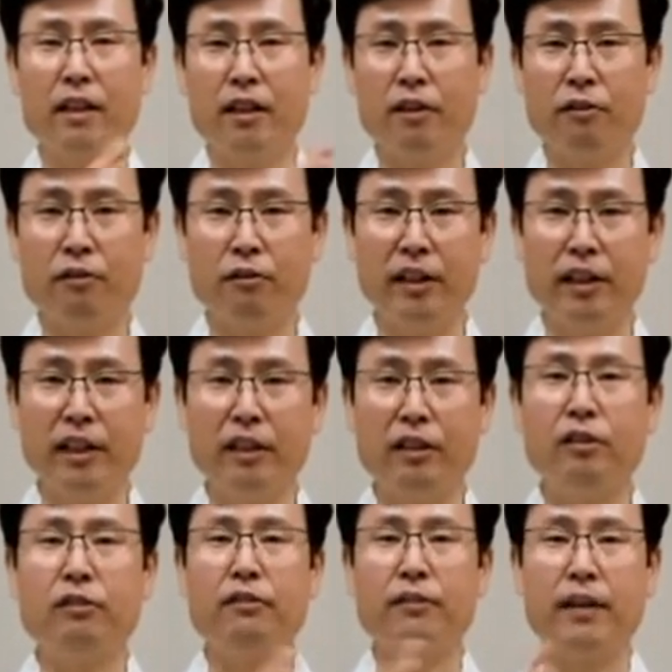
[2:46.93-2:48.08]
3
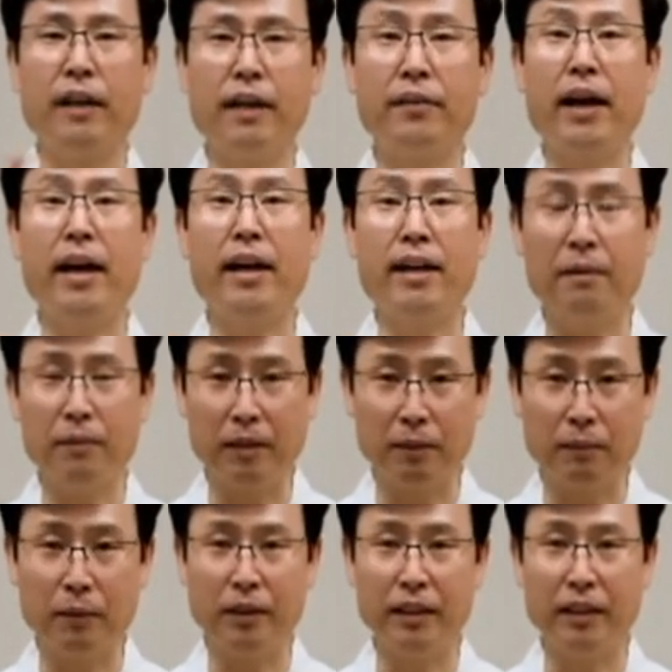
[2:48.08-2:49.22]
to 5 a.m. in the
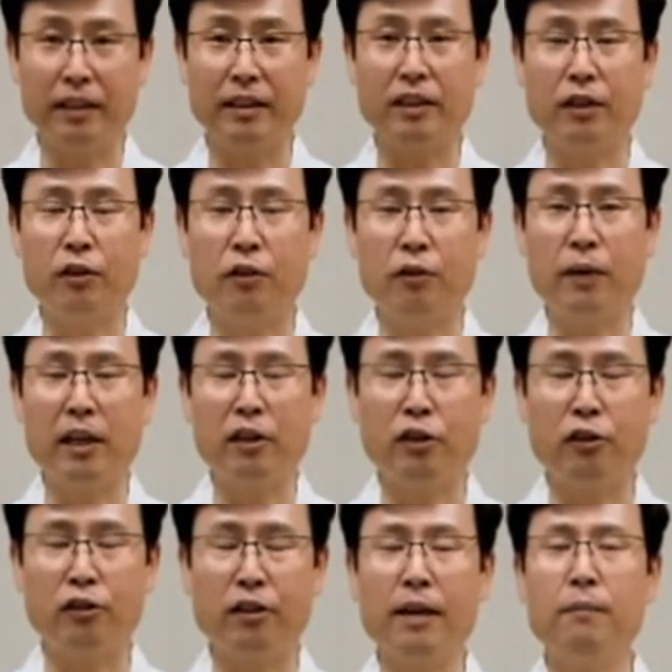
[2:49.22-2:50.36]
morning. So wake
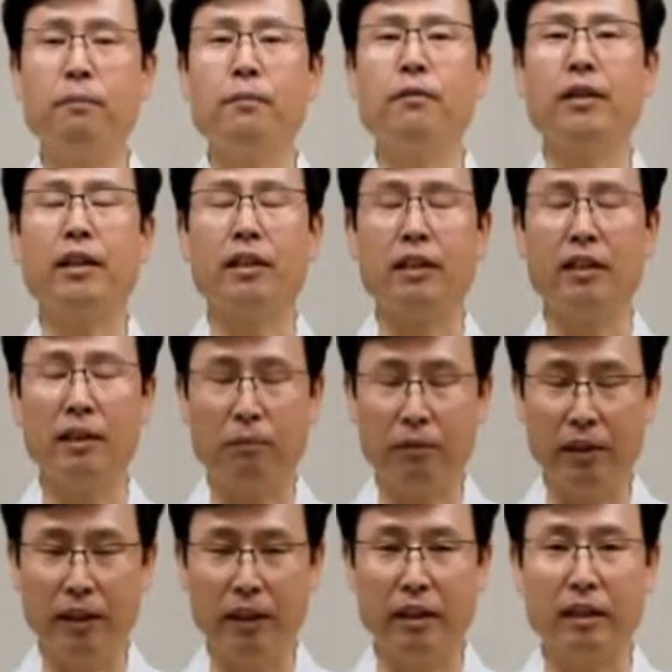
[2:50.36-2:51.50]
you up with a deep
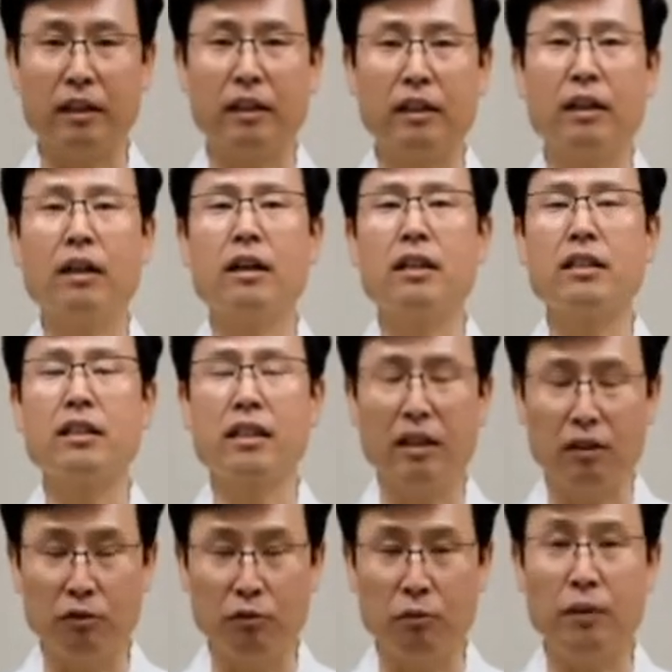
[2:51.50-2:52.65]
breathing. The lungs start
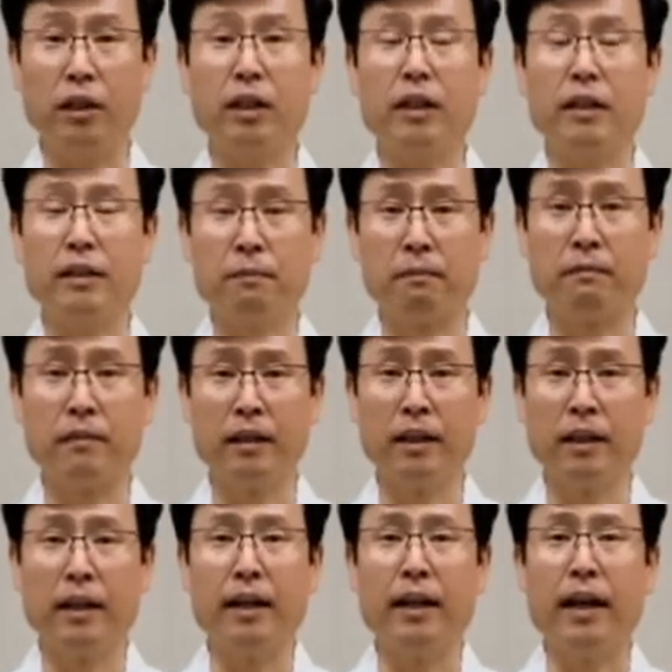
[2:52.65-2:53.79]
to work.
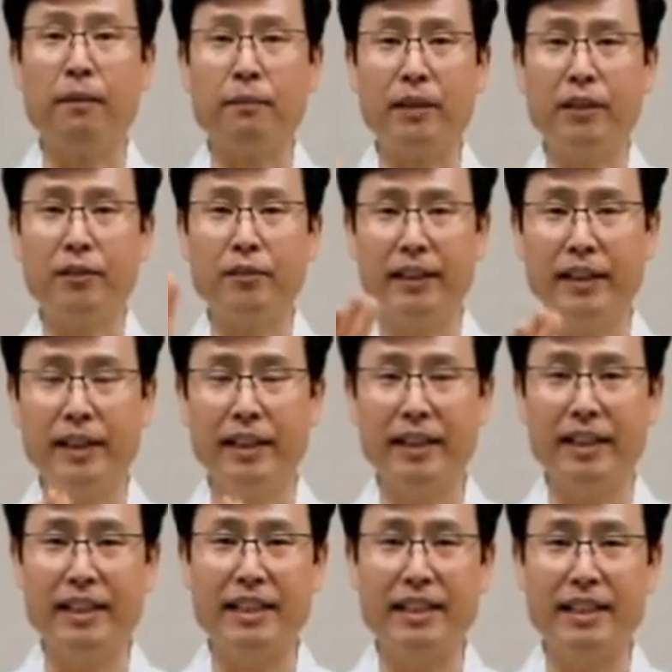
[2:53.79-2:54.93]
And between
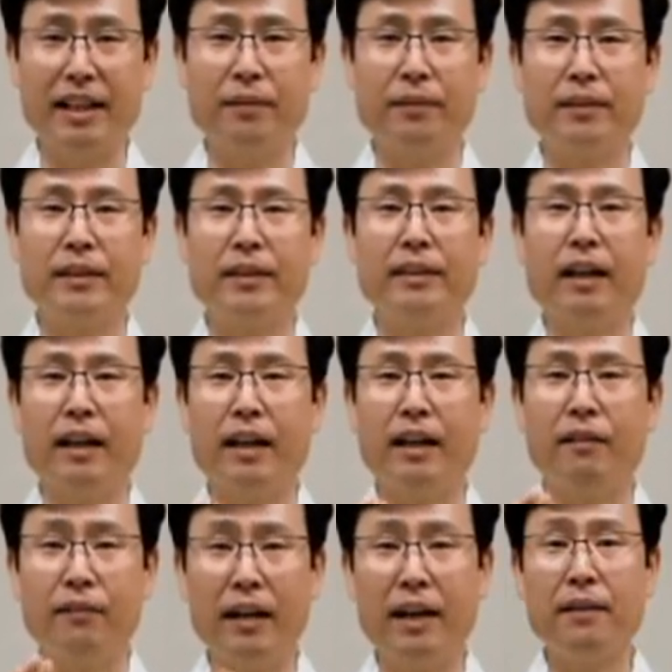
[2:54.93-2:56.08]
7, uh,
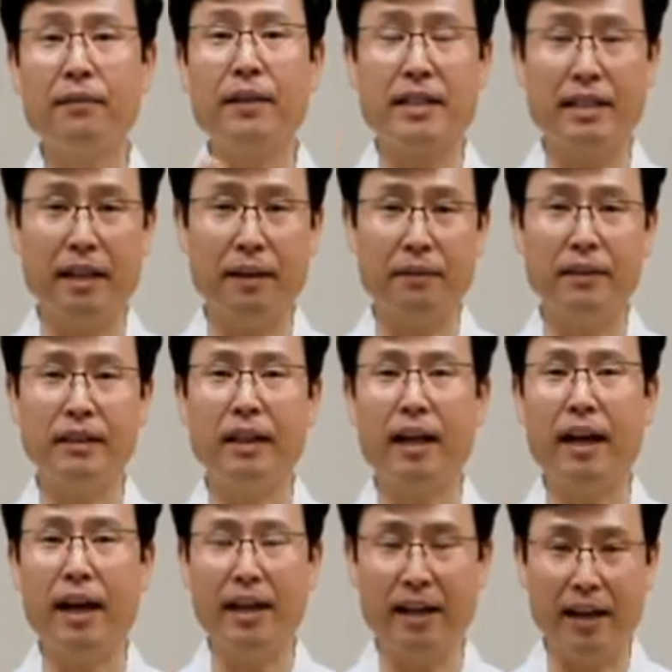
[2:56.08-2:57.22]
5 and 7
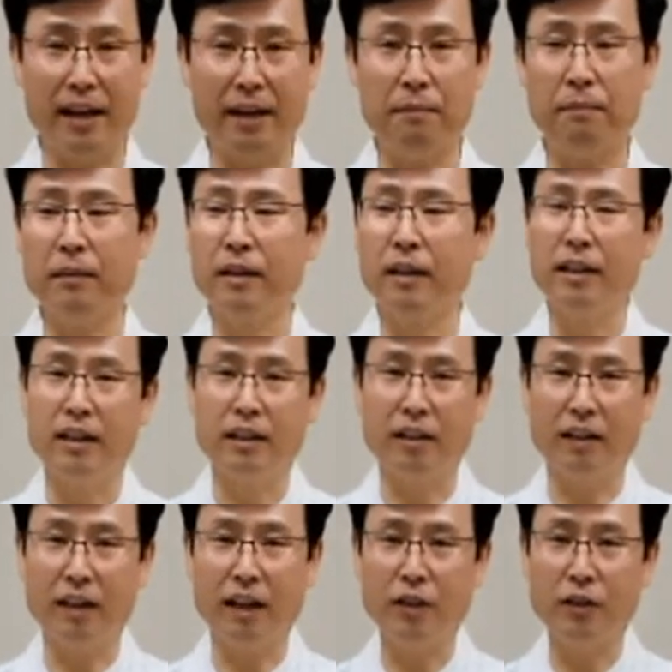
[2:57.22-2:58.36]
a.m., the
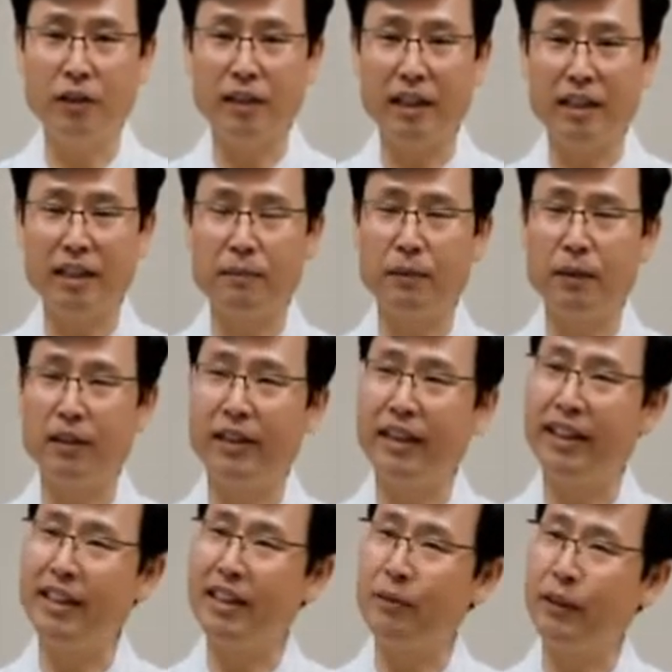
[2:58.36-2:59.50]
large intestine
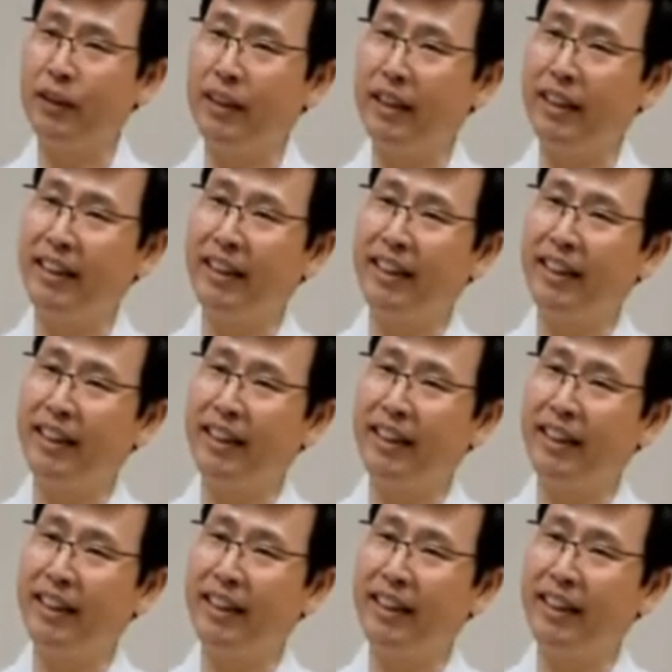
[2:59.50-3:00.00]
meridian is working,